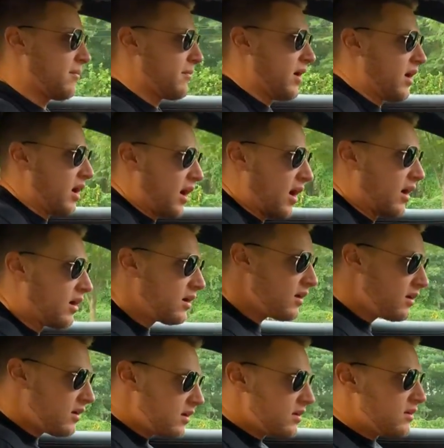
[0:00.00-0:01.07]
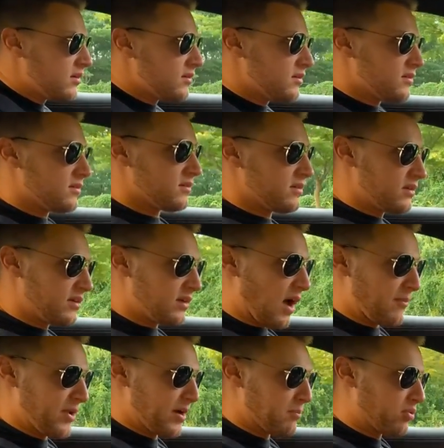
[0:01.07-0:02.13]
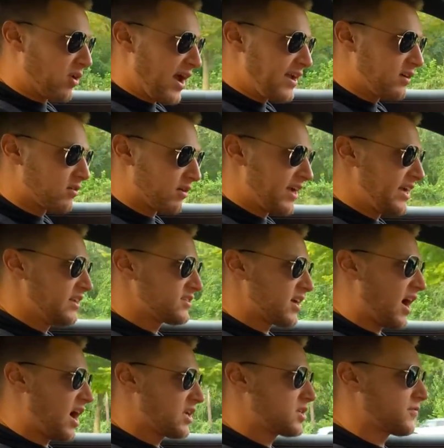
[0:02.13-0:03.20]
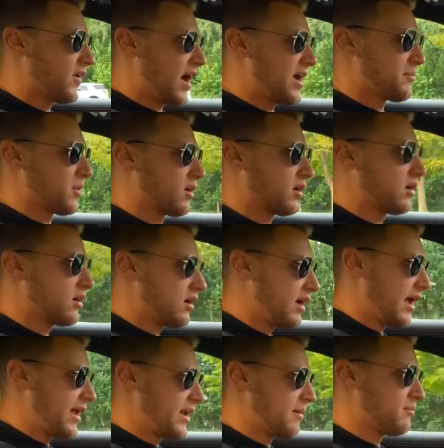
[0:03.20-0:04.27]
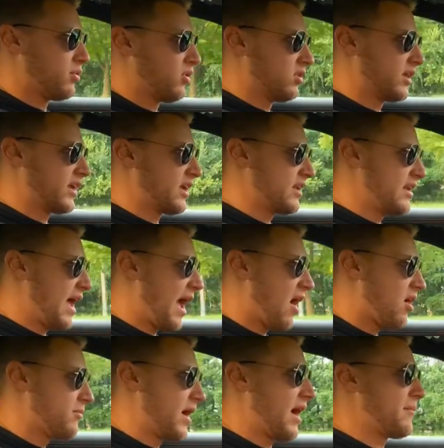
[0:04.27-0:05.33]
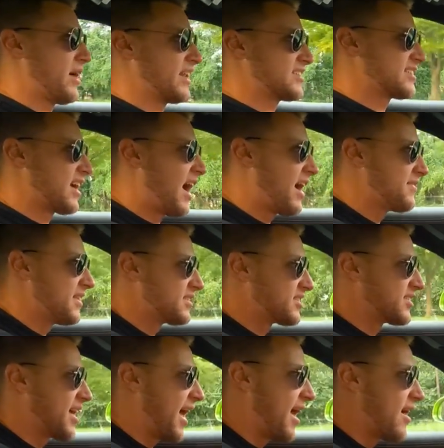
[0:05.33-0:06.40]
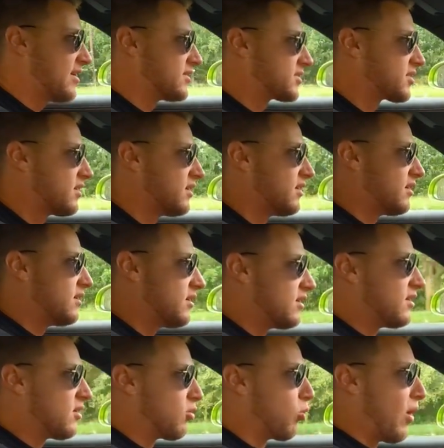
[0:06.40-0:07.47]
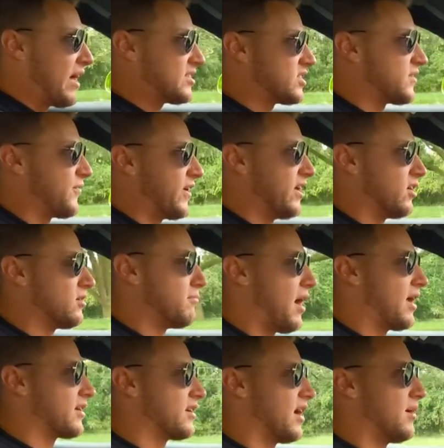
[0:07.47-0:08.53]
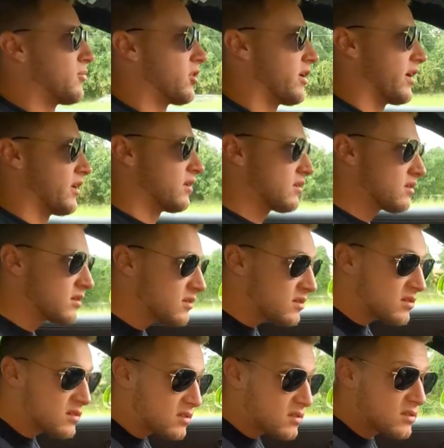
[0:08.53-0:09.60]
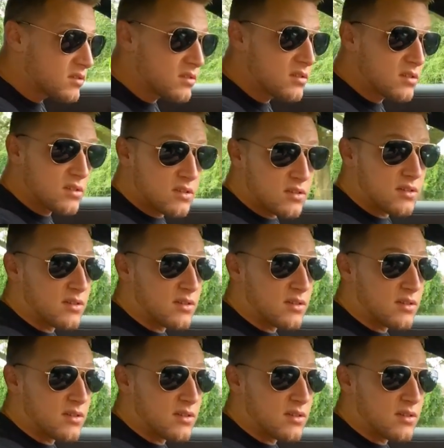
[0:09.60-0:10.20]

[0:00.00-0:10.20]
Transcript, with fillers: I'm uh, I'm in a bright green Dodge Viper, and I'm pulling in now. I'm, I'm at a sign that says Westfield Montgomery. Yeah.